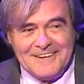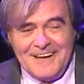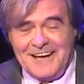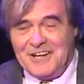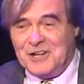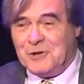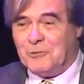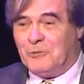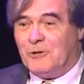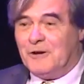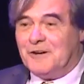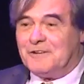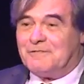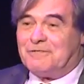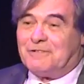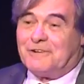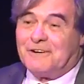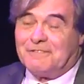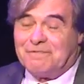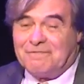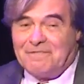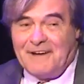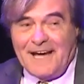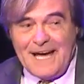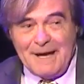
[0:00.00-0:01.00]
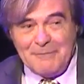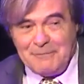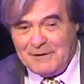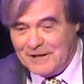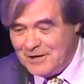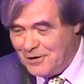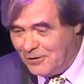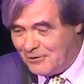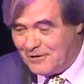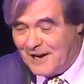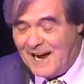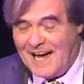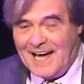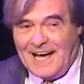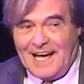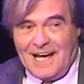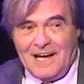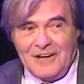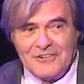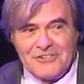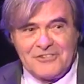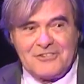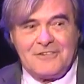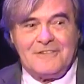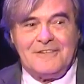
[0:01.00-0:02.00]
And the word for a family or a
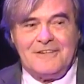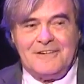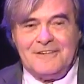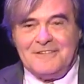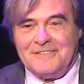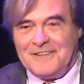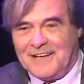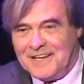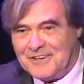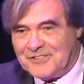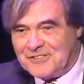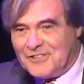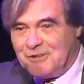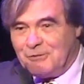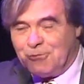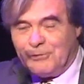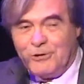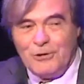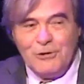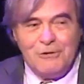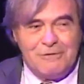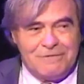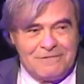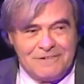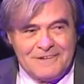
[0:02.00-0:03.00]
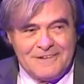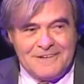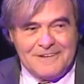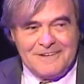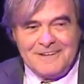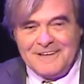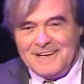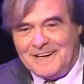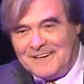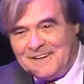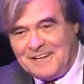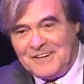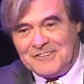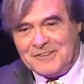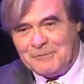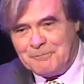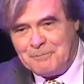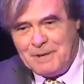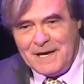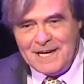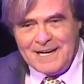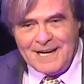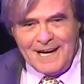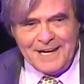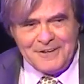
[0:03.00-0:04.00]
house, there's the roof and there's a
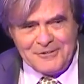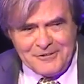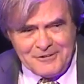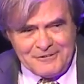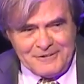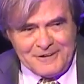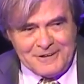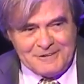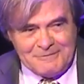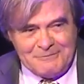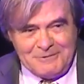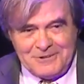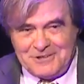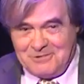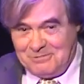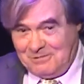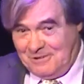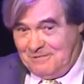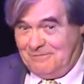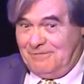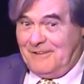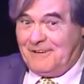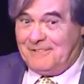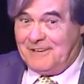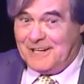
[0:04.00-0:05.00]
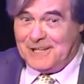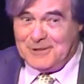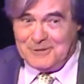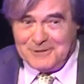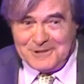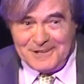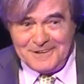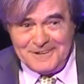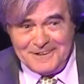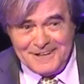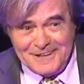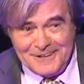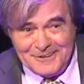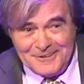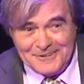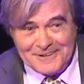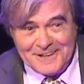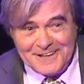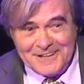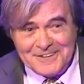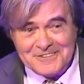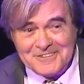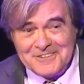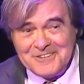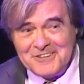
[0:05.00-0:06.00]
pig under it, which was very good in the old
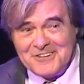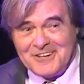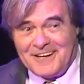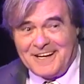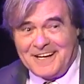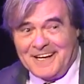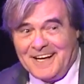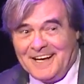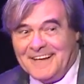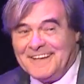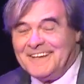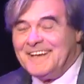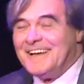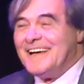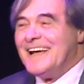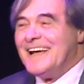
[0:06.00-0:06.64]
days in China.